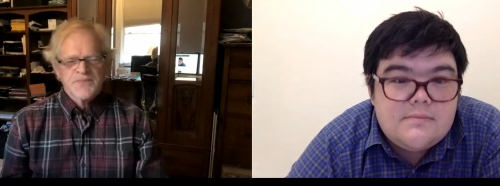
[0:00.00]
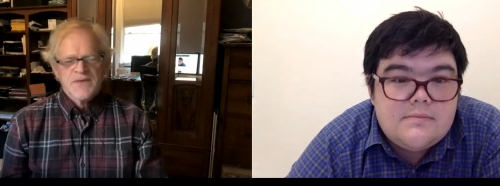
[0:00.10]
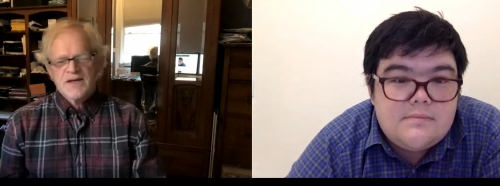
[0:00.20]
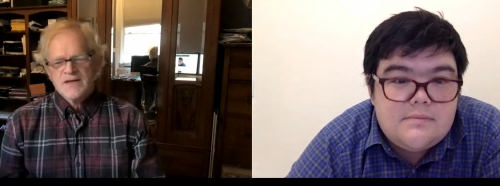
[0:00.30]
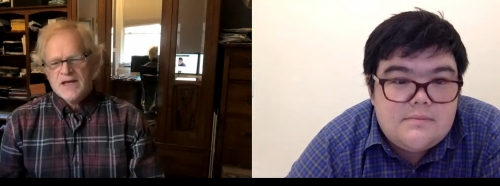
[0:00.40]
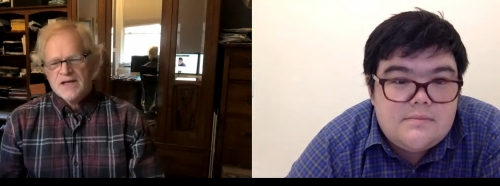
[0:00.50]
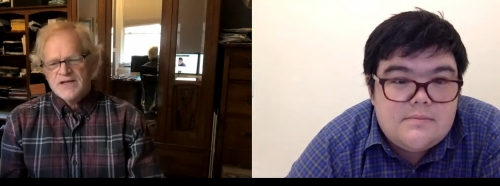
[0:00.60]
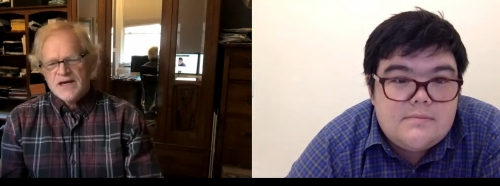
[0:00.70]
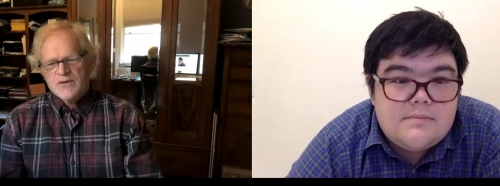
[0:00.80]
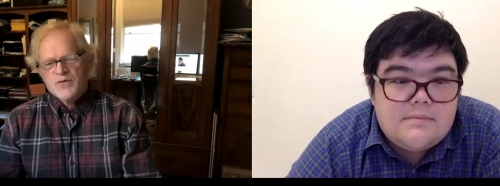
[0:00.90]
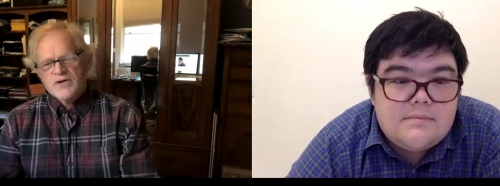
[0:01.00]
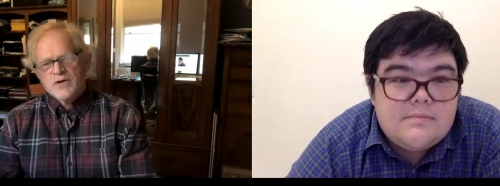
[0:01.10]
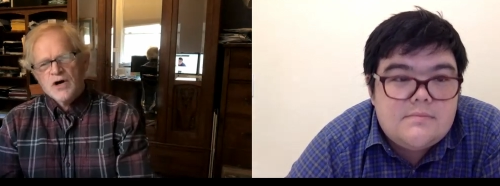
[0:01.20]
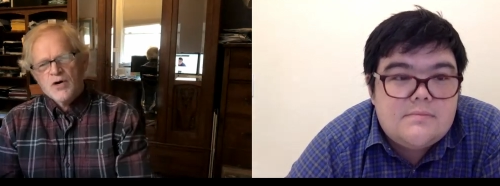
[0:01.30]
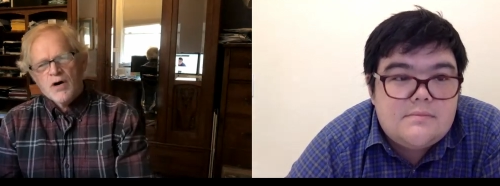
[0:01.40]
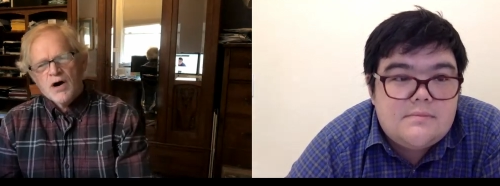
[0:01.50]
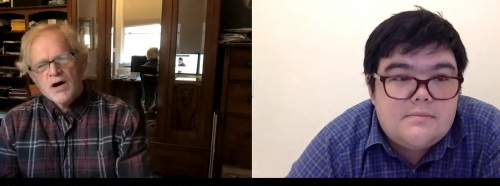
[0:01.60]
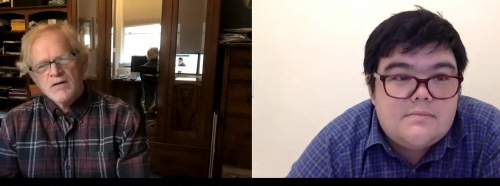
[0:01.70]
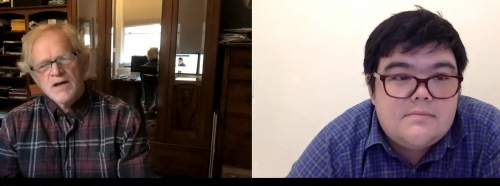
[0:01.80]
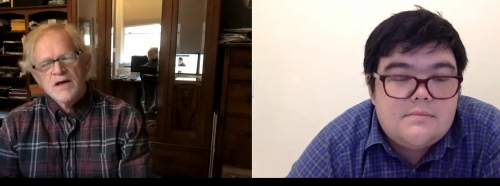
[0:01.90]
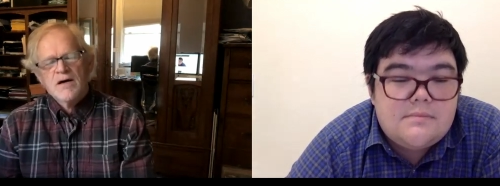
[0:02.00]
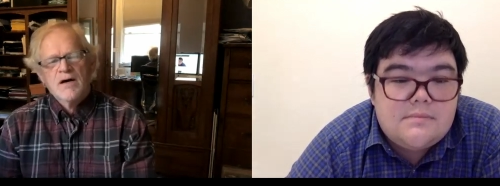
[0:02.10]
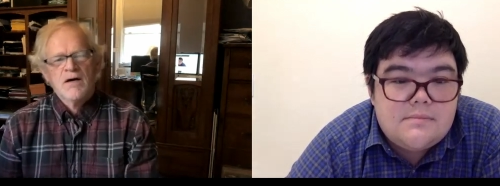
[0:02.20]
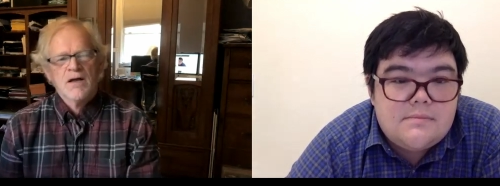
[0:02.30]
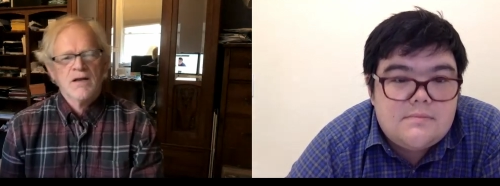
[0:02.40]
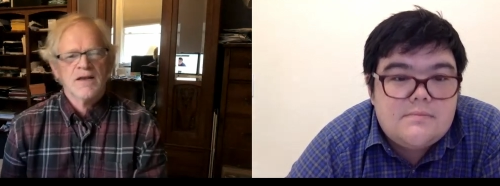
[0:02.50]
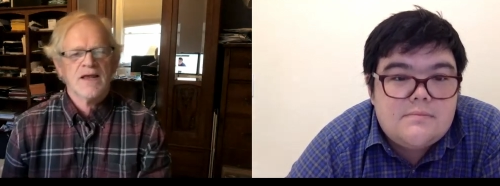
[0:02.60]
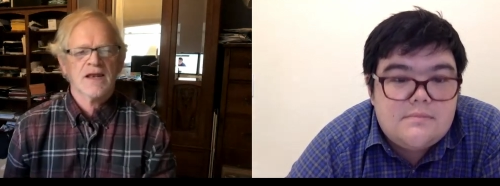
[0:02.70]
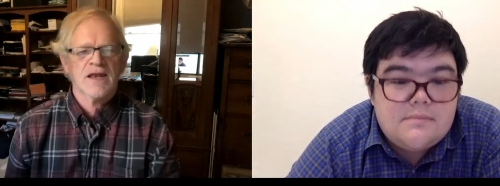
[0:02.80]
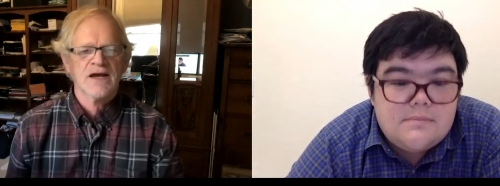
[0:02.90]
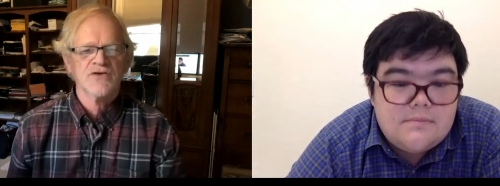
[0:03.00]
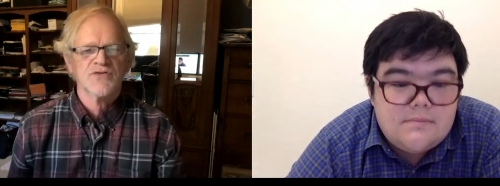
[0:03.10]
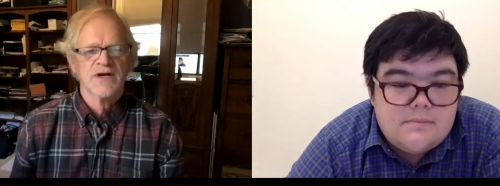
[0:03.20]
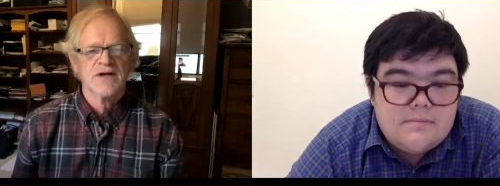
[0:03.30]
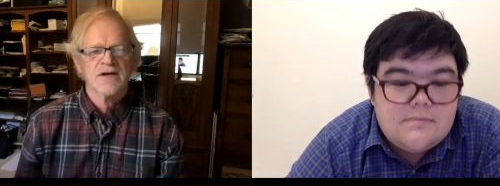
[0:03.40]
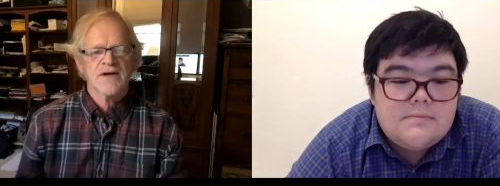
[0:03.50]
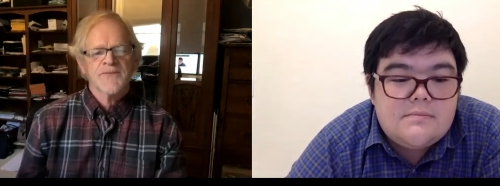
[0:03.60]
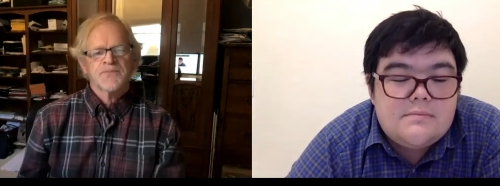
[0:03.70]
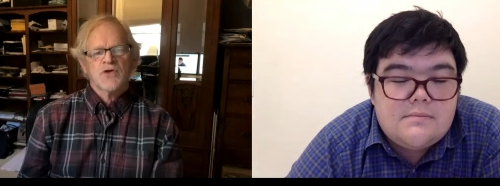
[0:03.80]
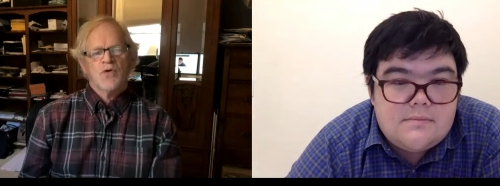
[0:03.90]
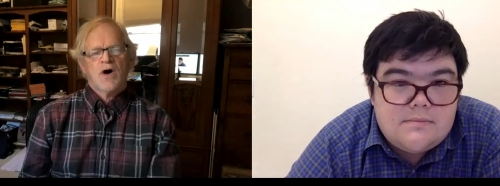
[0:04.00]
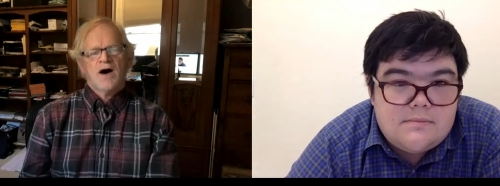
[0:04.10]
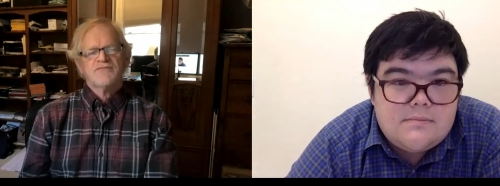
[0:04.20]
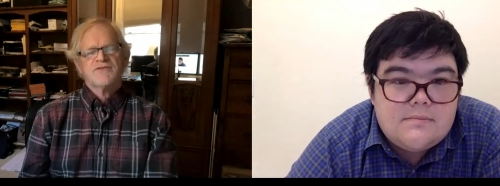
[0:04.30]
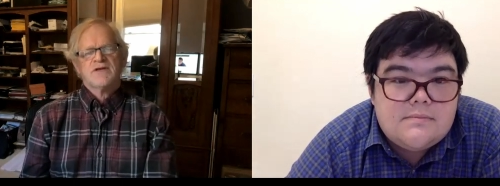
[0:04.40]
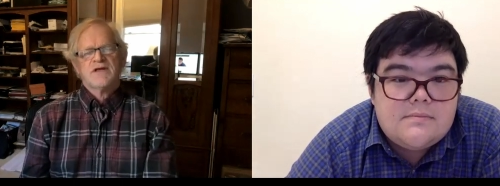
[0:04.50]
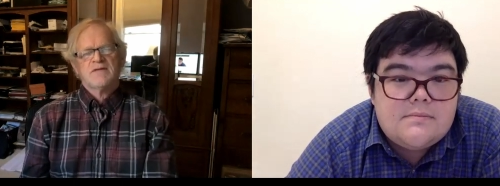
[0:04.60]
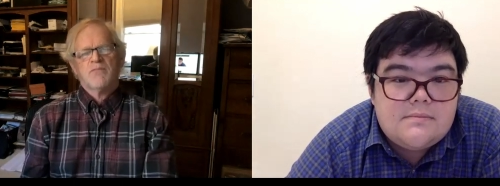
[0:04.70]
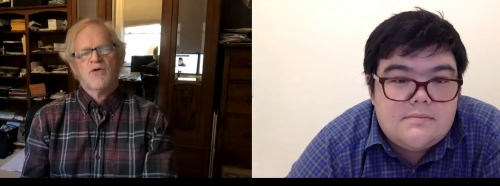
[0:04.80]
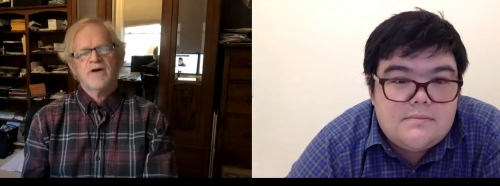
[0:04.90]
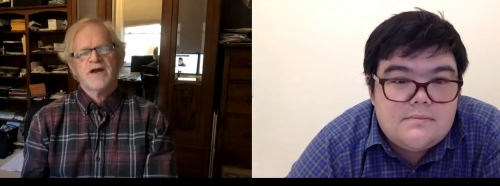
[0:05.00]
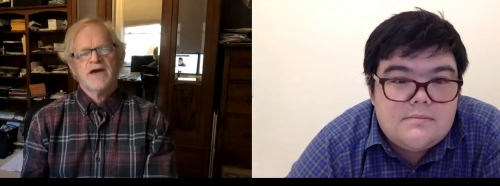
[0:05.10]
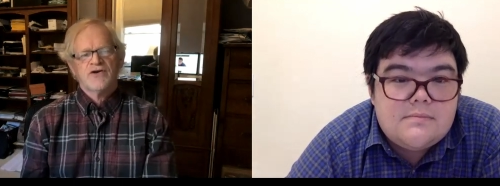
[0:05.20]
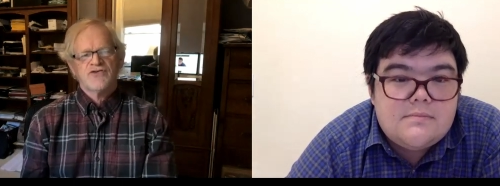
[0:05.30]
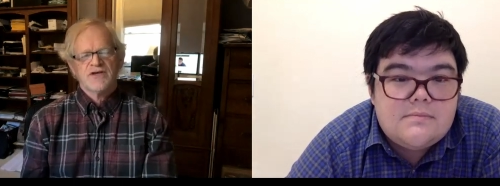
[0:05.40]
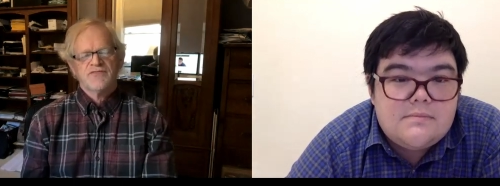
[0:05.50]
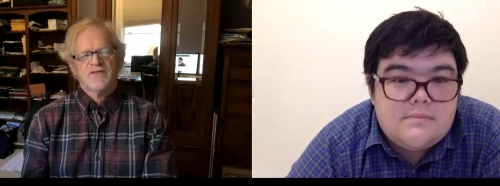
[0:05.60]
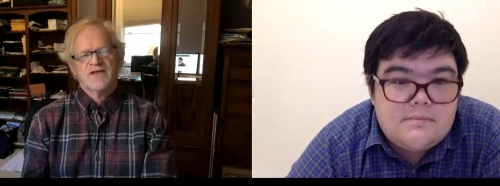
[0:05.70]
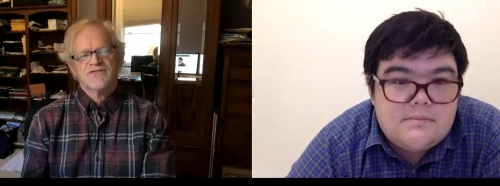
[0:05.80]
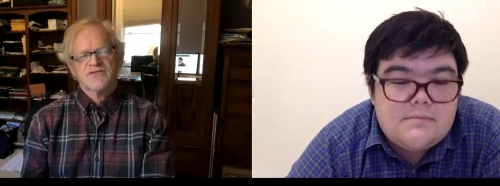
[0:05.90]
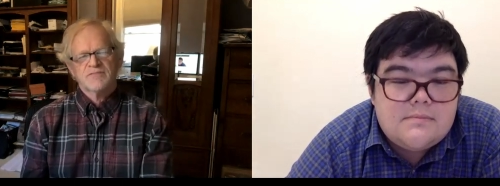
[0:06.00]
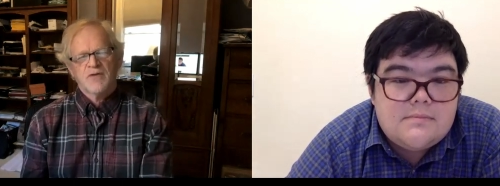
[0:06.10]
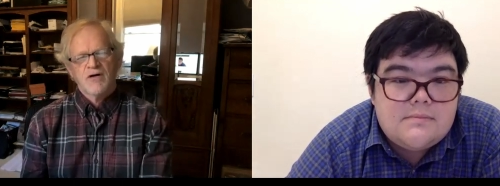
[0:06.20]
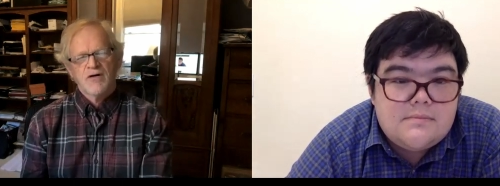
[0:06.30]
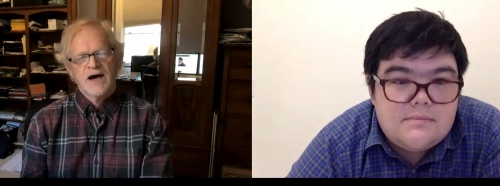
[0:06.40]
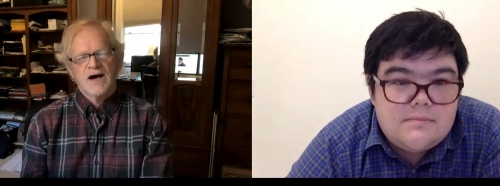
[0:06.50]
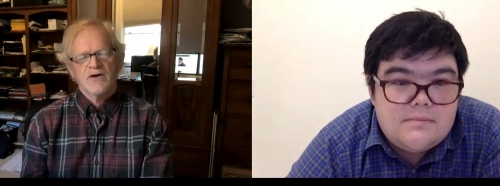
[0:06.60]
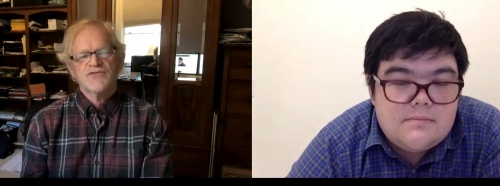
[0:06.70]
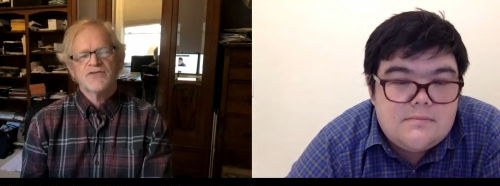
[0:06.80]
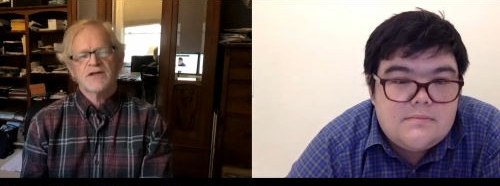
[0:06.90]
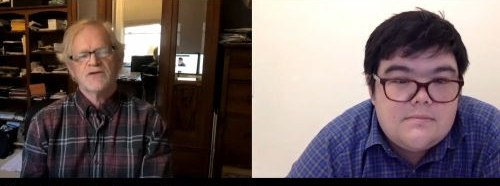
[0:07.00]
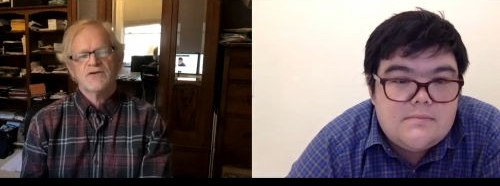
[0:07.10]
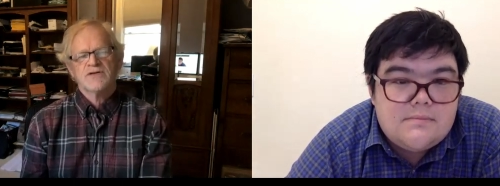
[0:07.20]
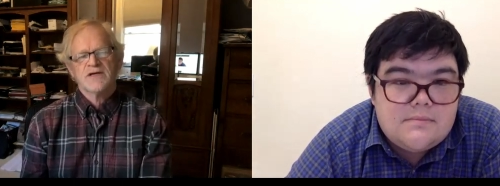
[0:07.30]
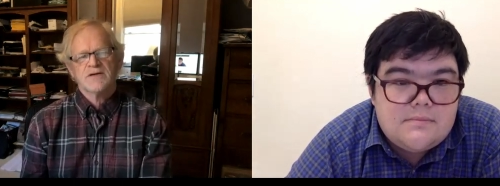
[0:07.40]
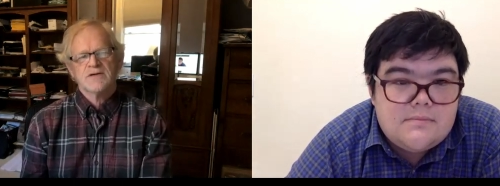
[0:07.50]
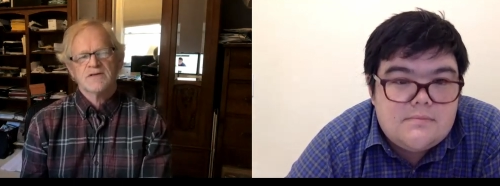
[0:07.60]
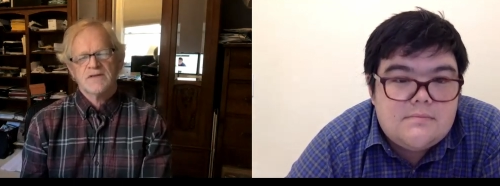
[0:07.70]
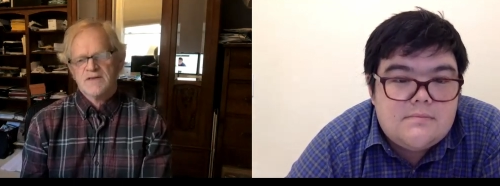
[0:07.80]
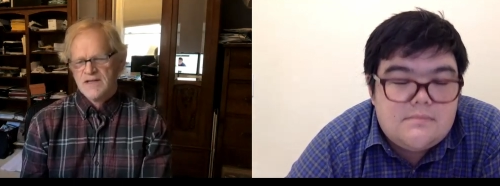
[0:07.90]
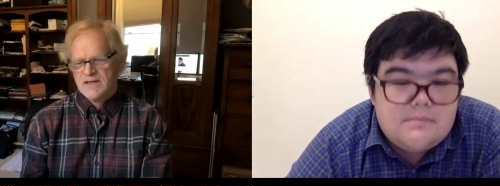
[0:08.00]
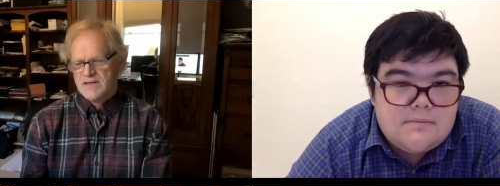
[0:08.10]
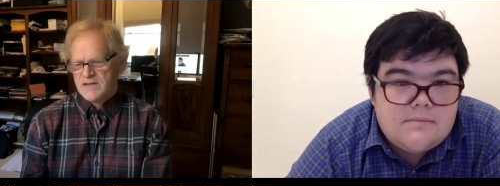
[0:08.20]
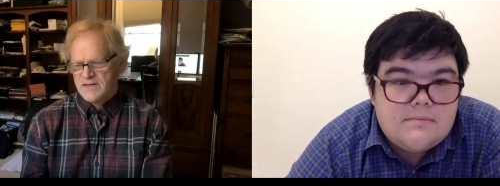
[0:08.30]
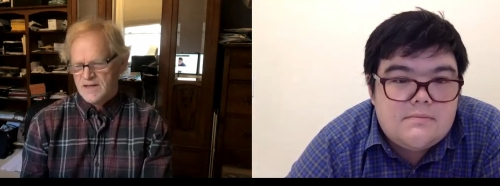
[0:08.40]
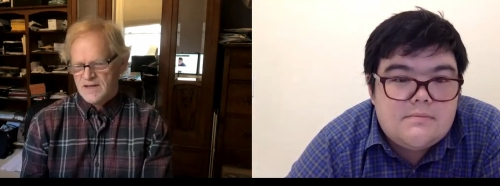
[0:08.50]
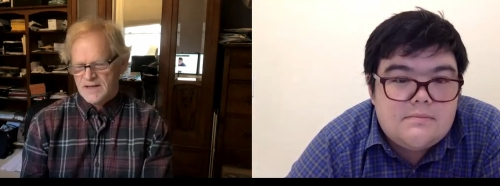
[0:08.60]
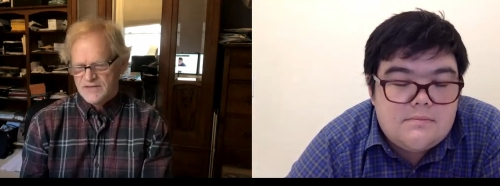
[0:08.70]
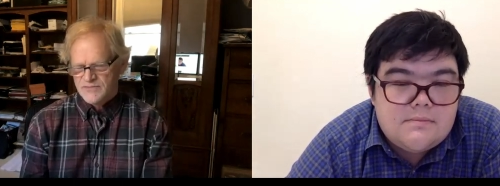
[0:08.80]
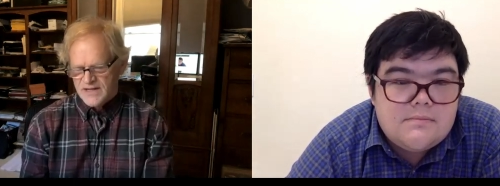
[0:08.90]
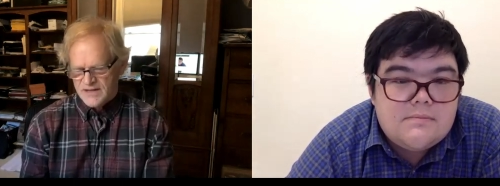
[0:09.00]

Speaker 1: and and yet when you go all all electric, you often need more energy for that small house than you did than uh, electric